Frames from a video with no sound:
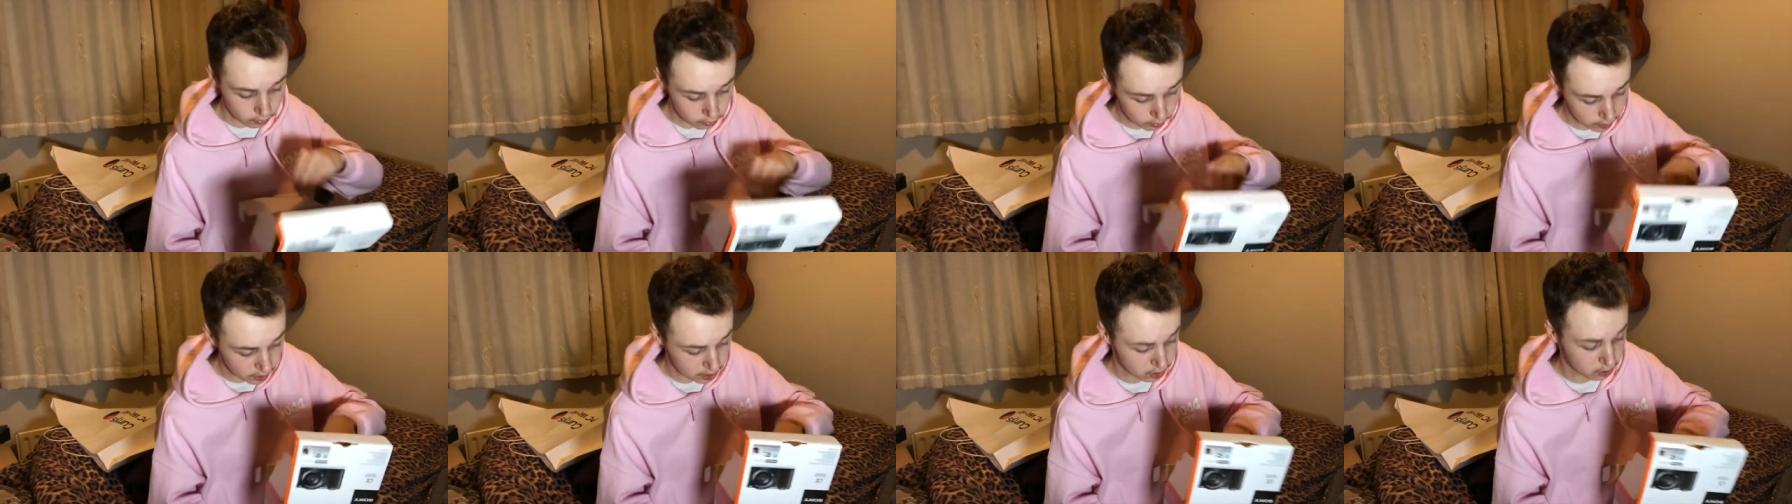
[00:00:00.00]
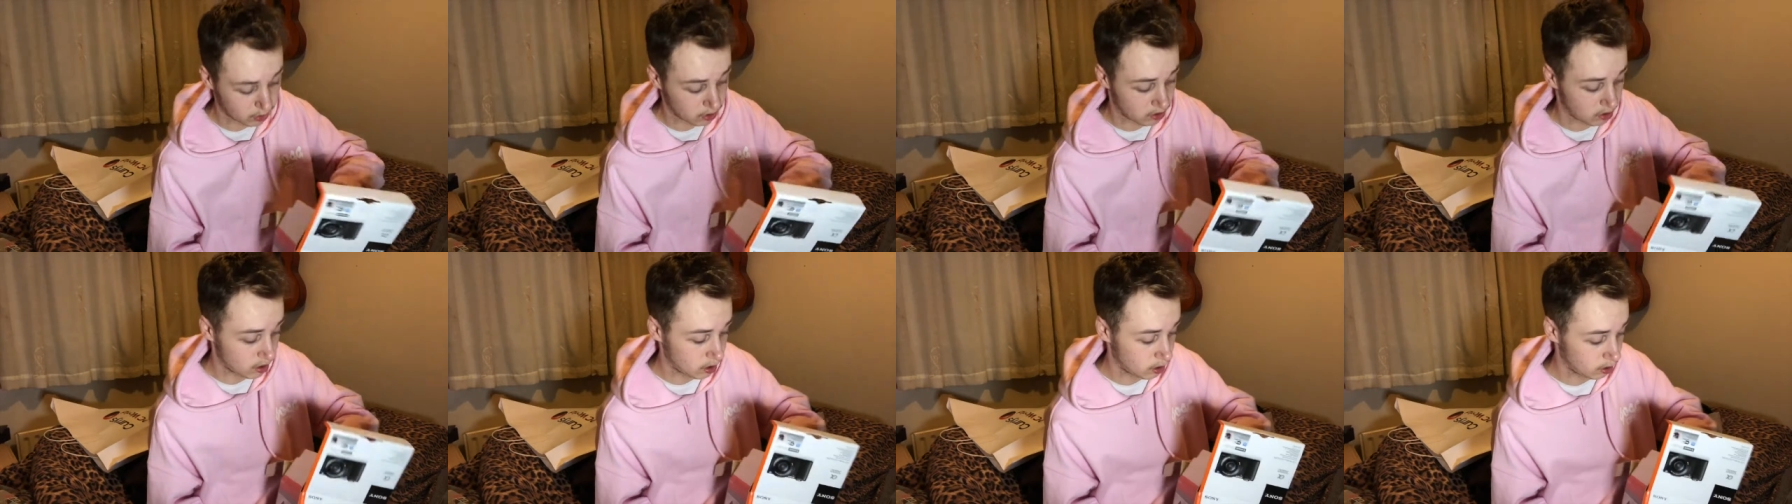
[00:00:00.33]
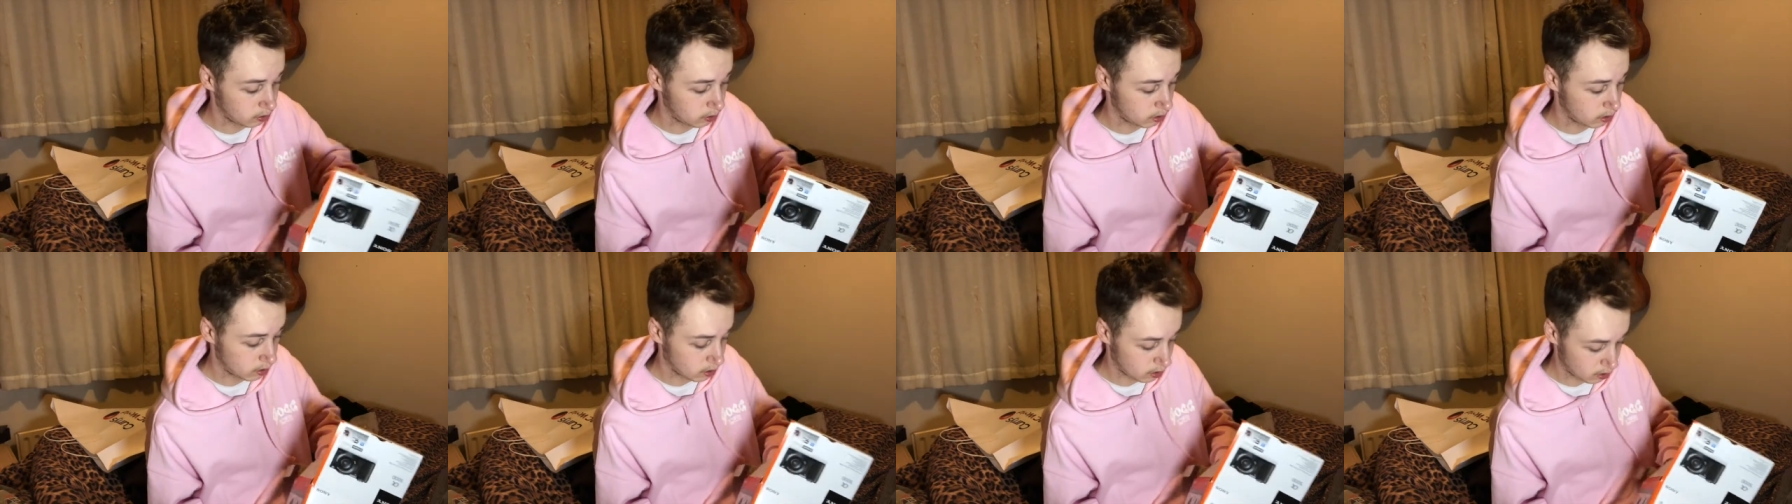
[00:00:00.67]
That's what it's called.
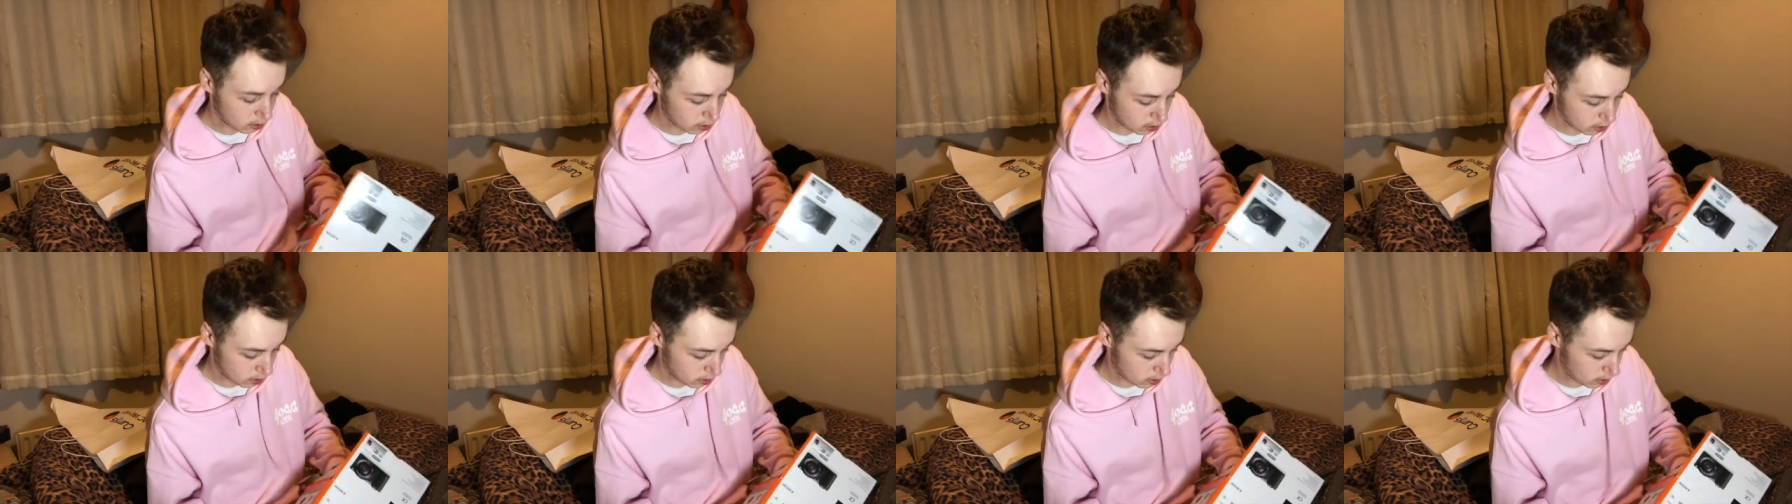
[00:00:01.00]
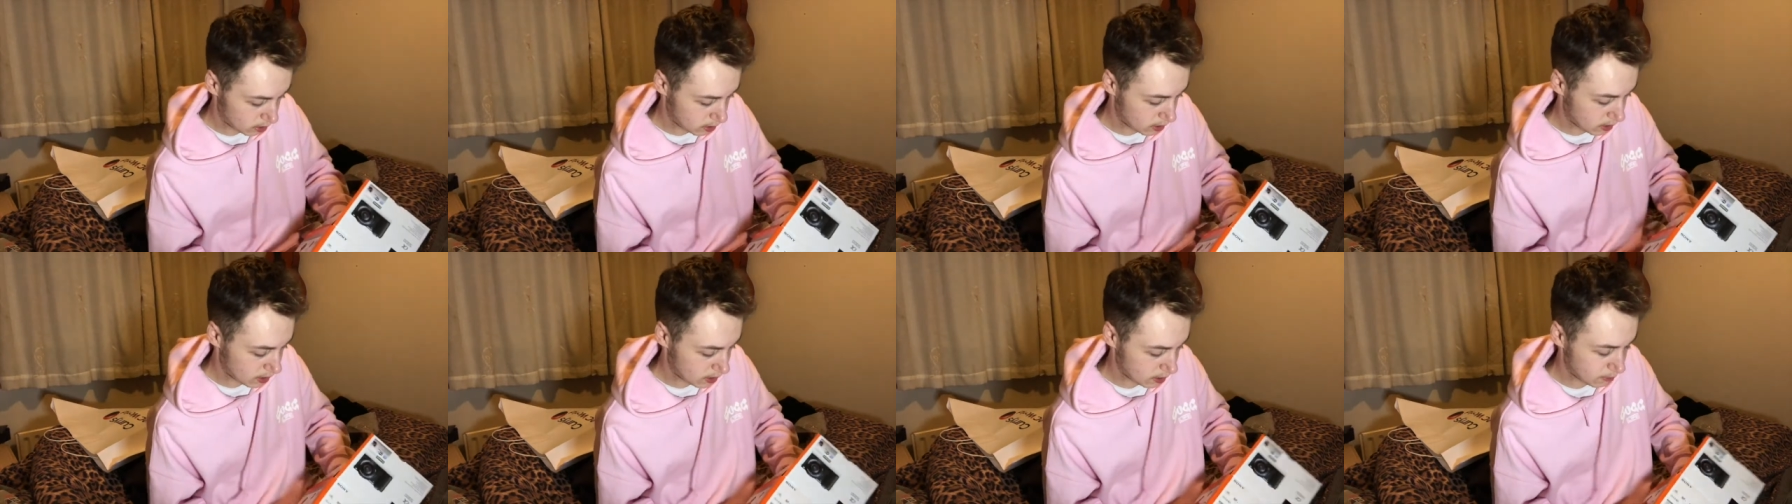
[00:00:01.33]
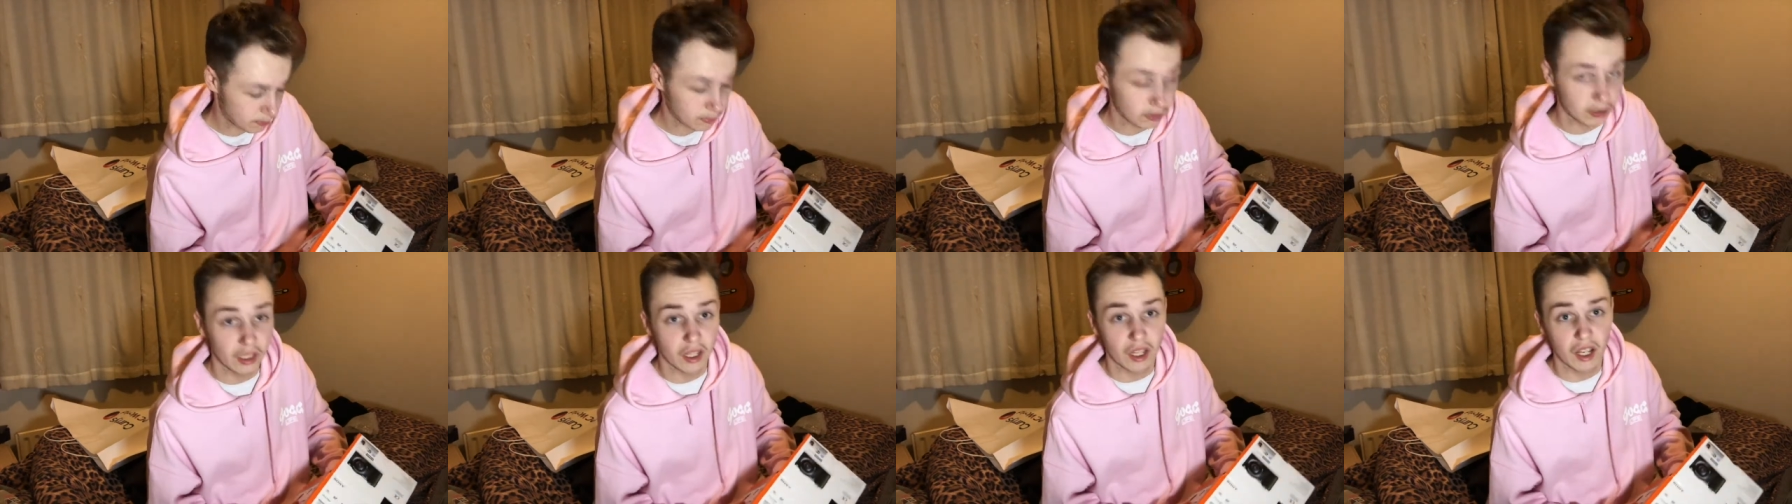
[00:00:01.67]

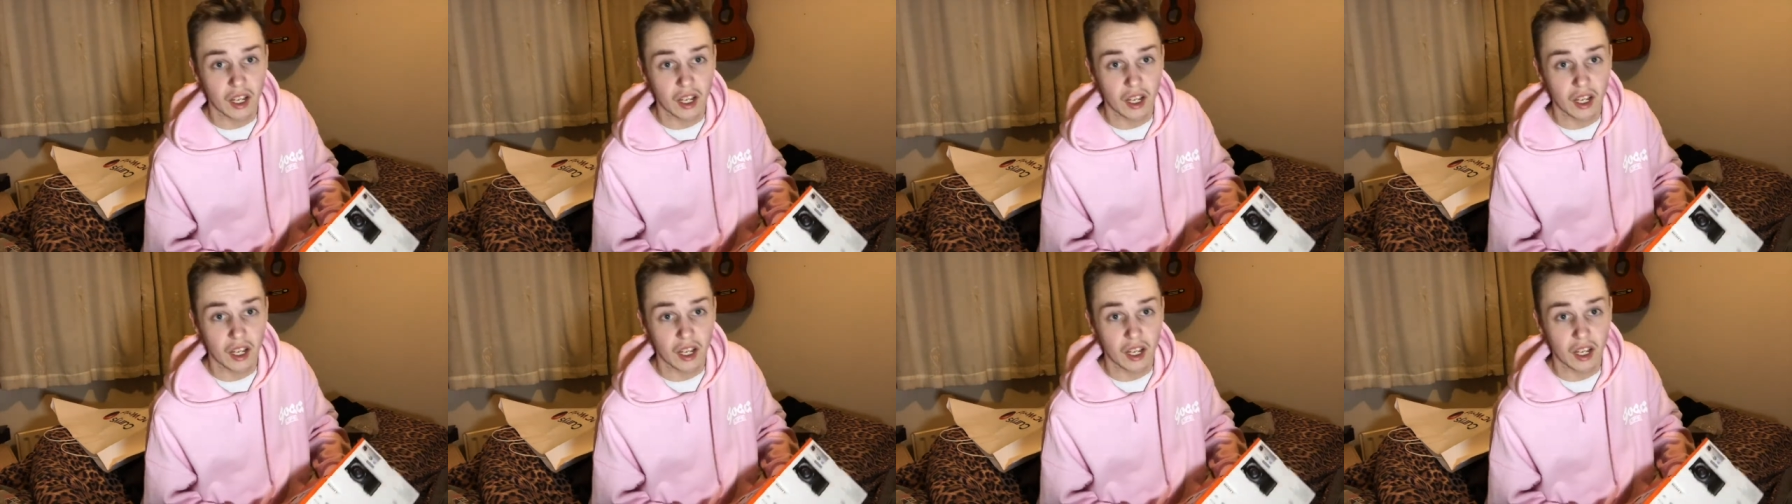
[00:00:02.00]
Um,